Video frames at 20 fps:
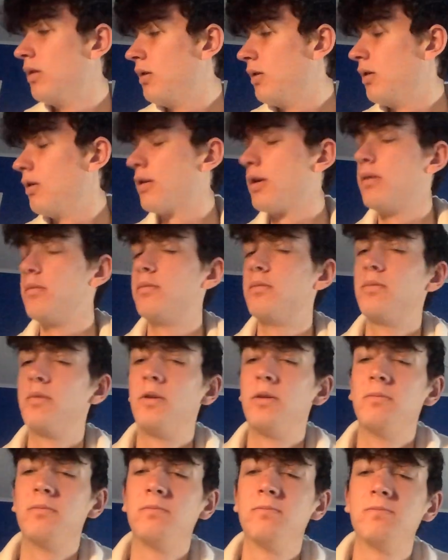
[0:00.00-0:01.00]
Okay,
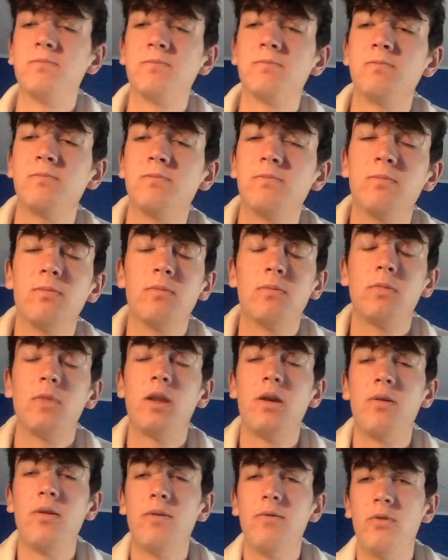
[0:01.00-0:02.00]
fine.
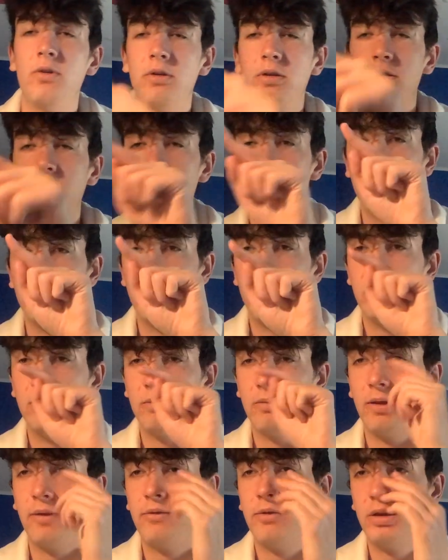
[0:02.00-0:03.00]
Now FRQ, and
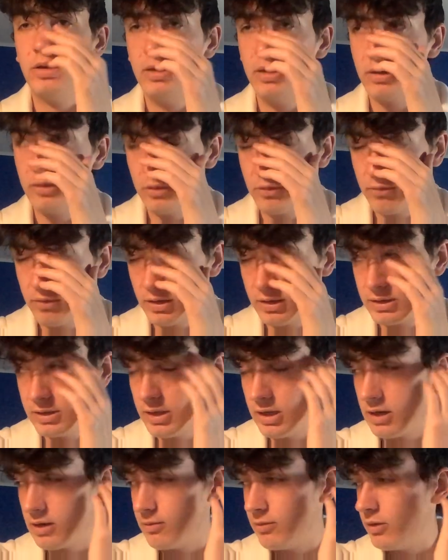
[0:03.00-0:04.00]
after I take a quick
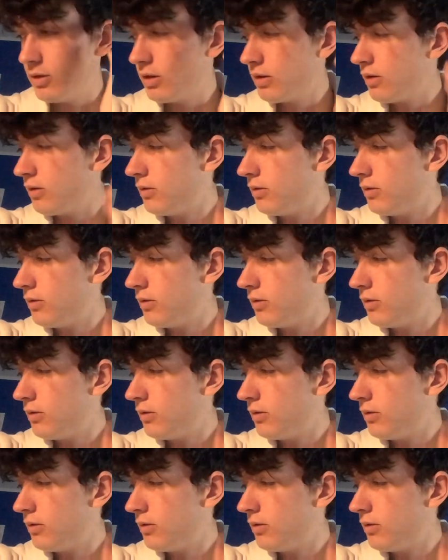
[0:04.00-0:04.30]
snack break.